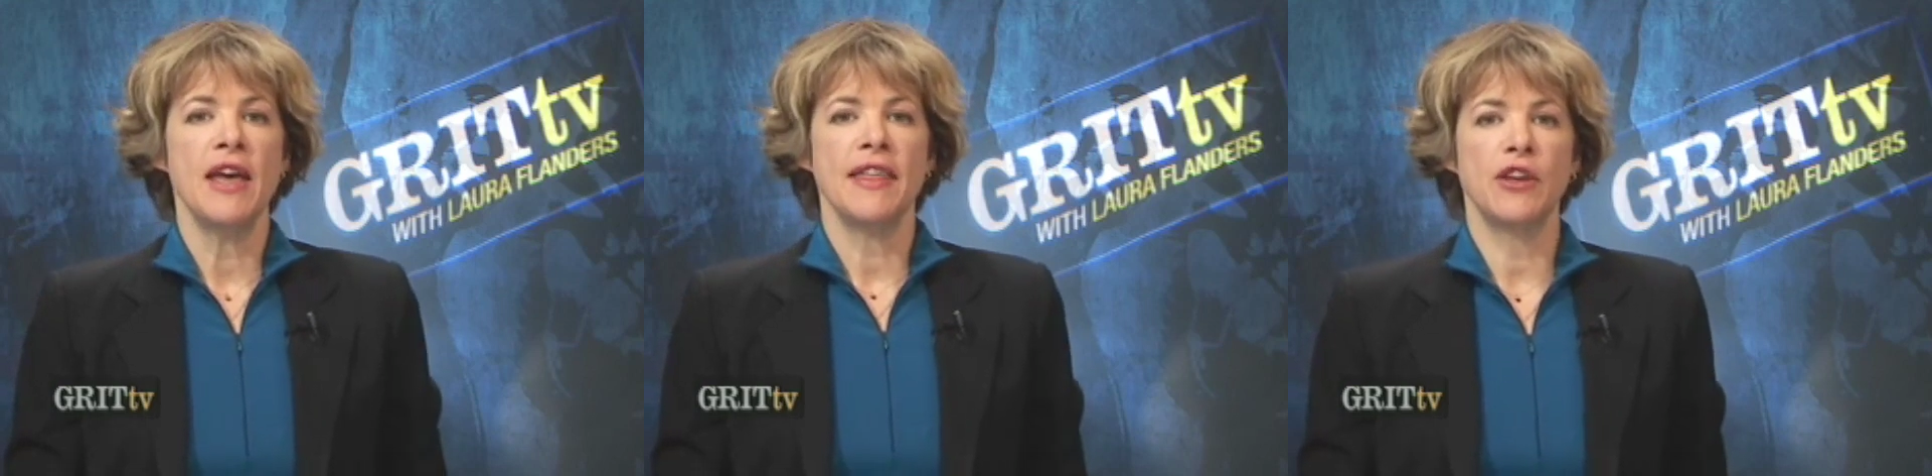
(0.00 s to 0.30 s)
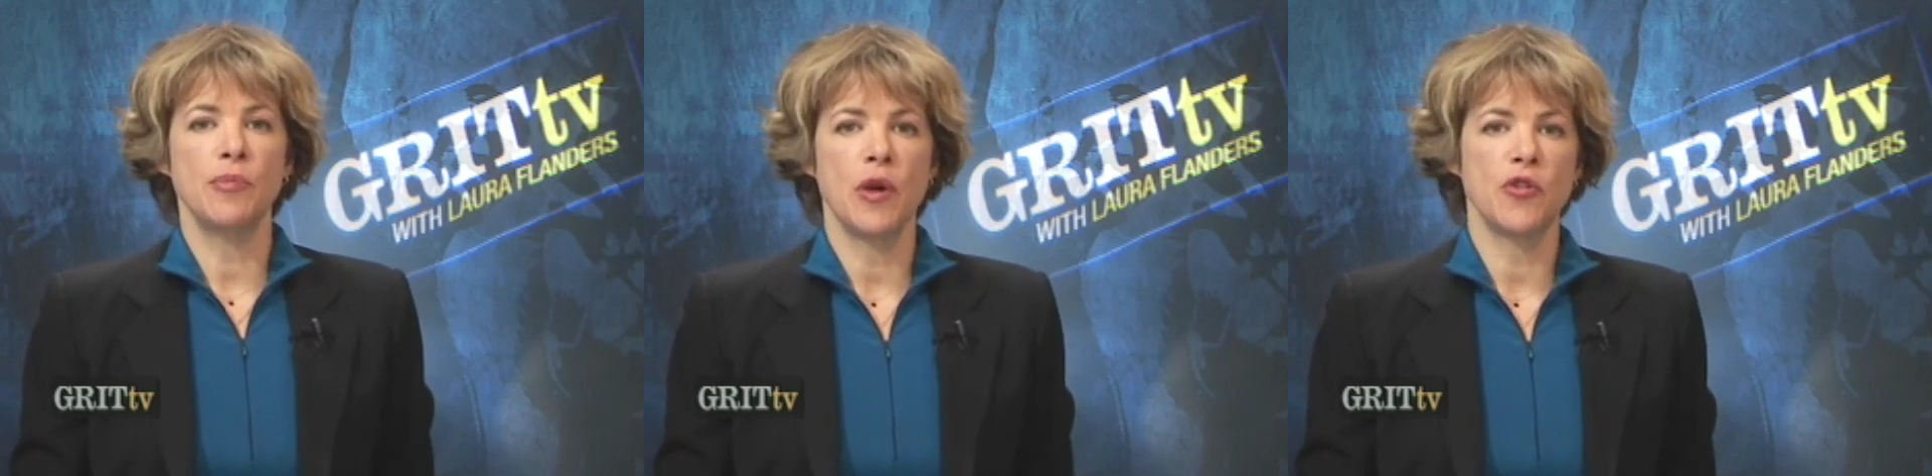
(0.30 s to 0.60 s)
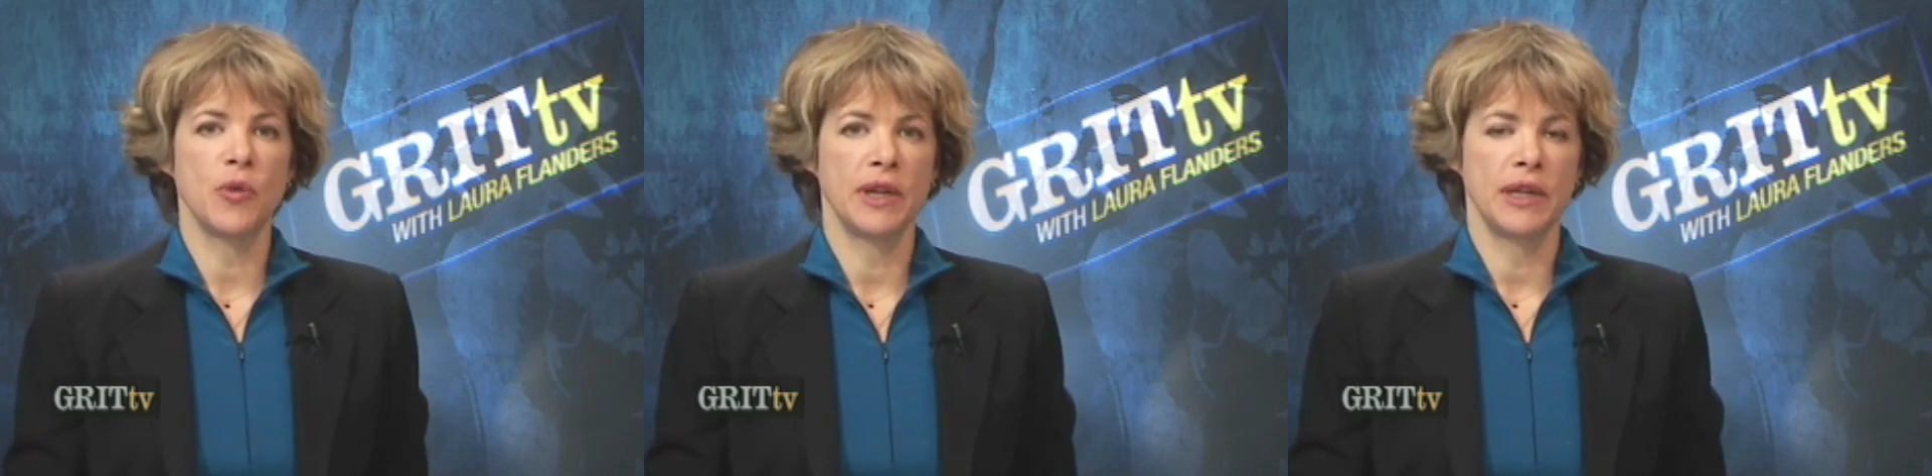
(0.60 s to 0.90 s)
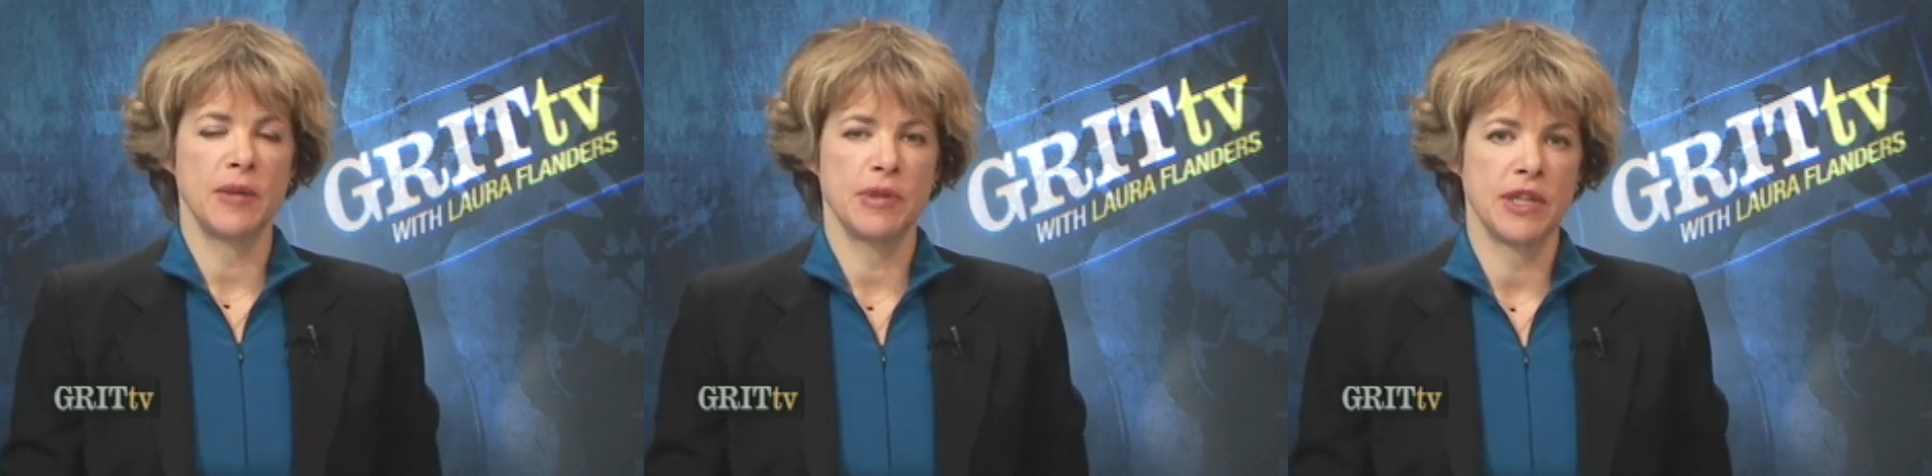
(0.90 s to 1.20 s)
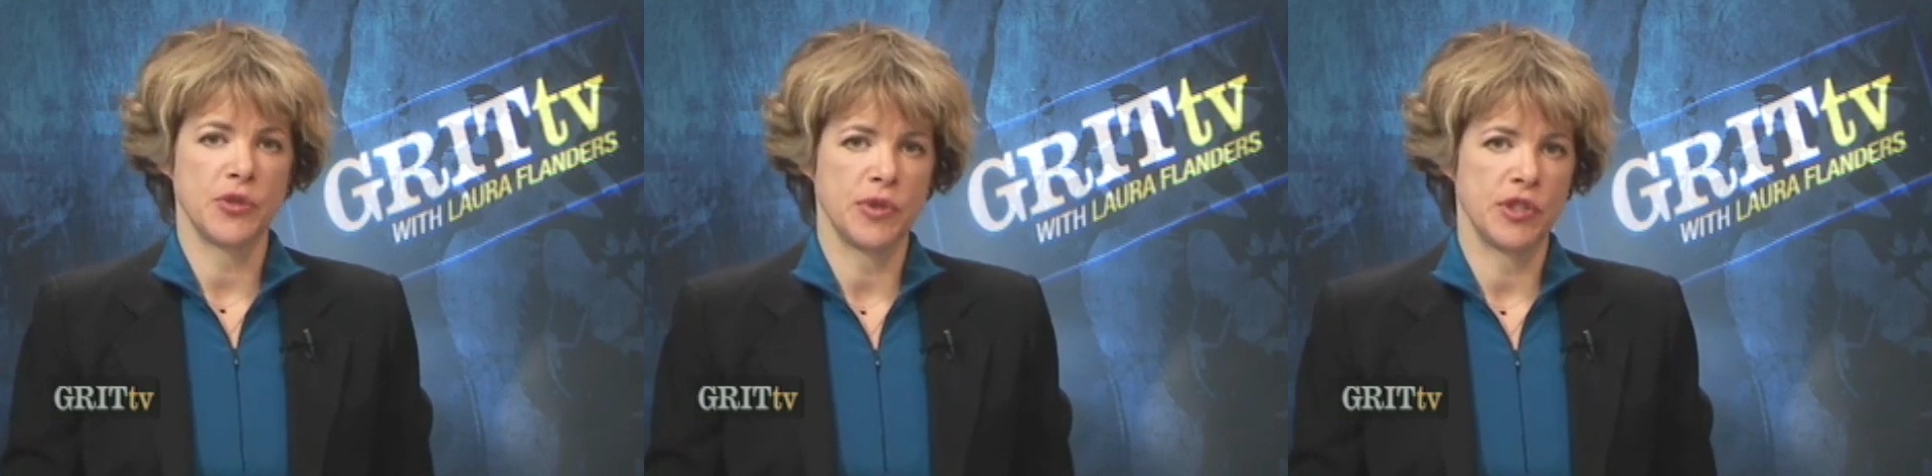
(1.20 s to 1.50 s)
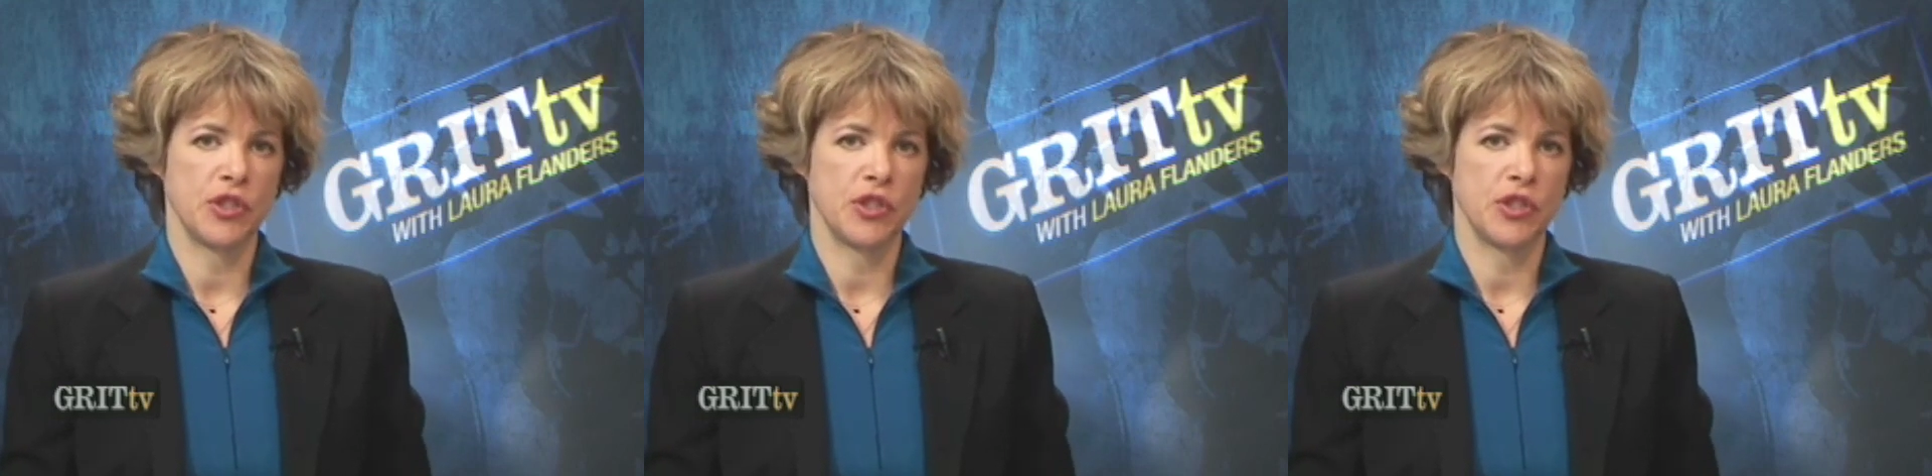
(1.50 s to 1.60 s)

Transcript: Thank you both. We're going to keep in touch with this